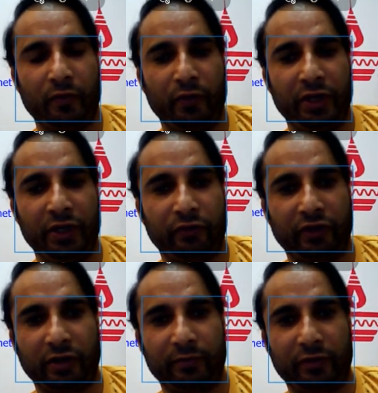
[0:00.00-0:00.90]
We need to
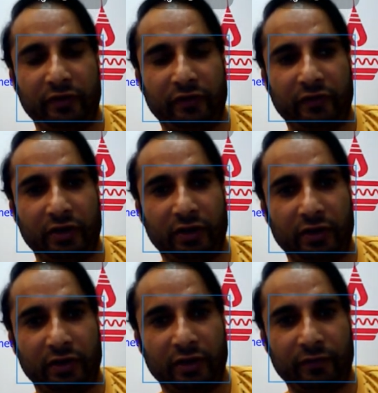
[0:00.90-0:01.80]
set up this
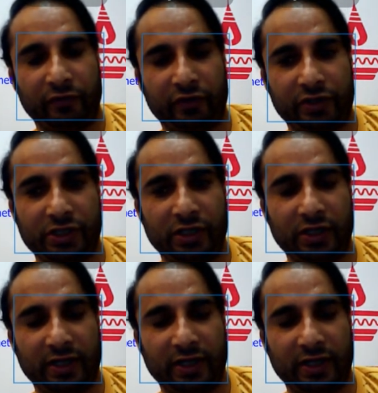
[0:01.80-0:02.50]
infrastructure